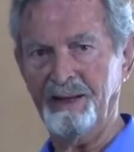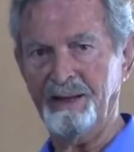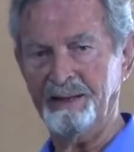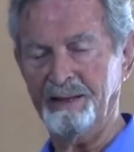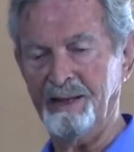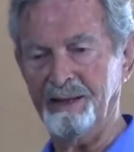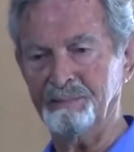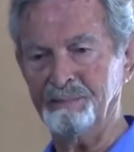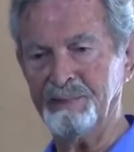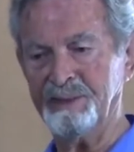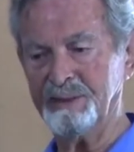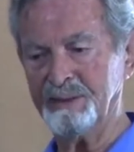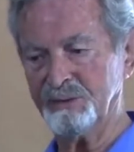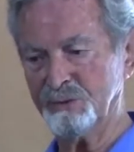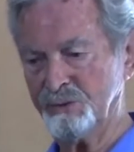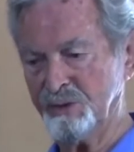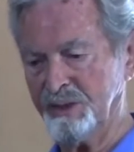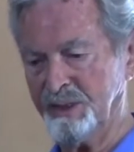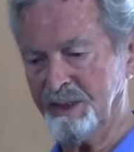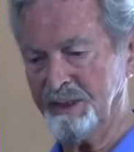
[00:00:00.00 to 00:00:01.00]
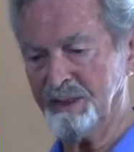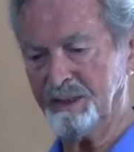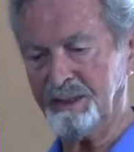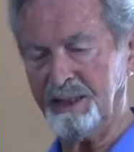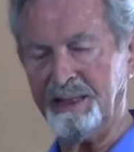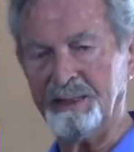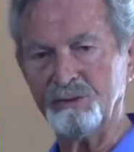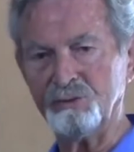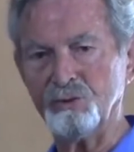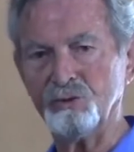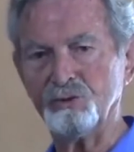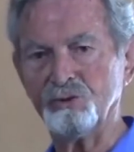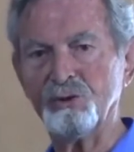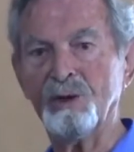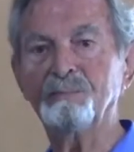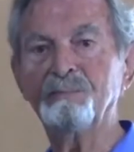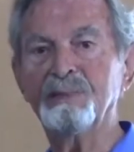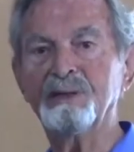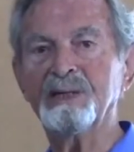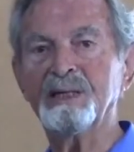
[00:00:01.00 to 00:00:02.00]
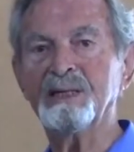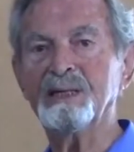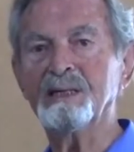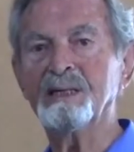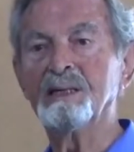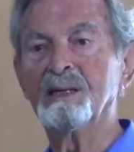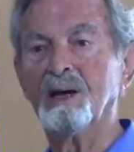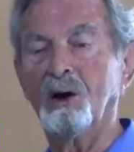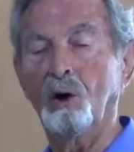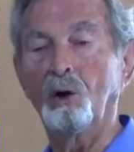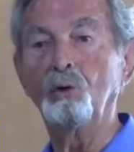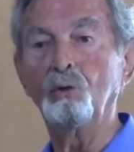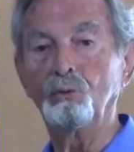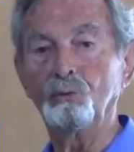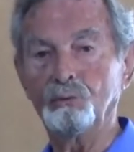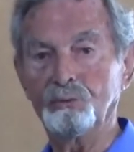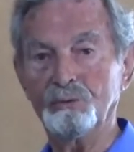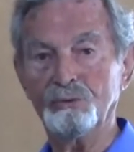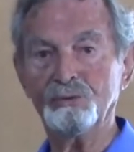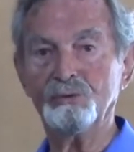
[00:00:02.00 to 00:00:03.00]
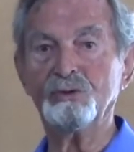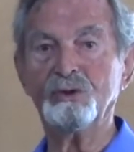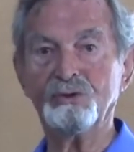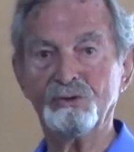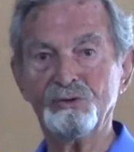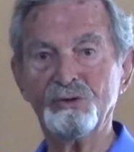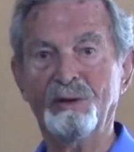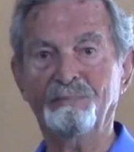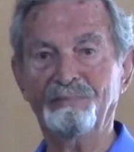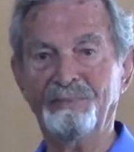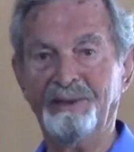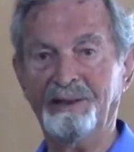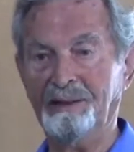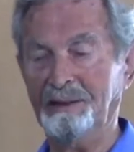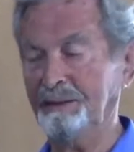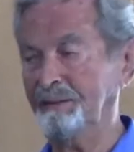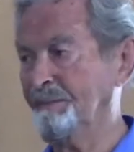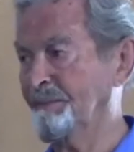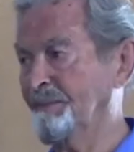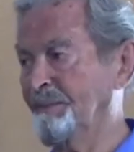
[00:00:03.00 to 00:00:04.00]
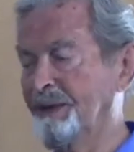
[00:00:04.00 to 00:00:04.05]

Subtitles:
That means it indicates that somebody owns something.